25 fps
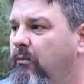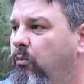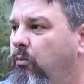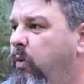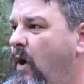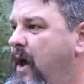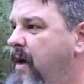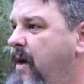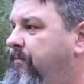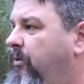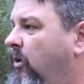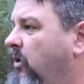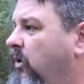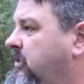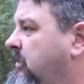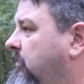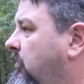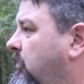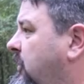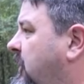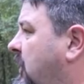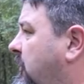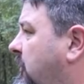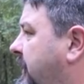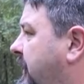Where
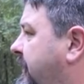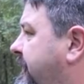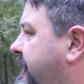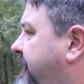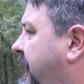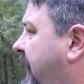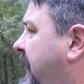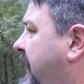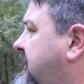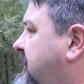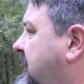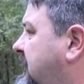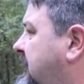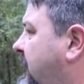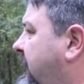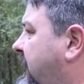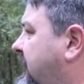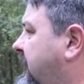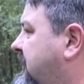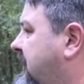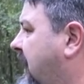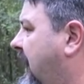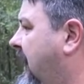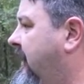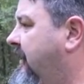possible, you want to face into
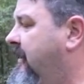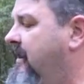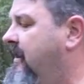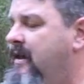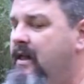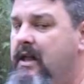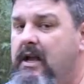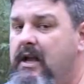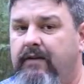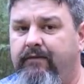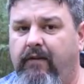the sun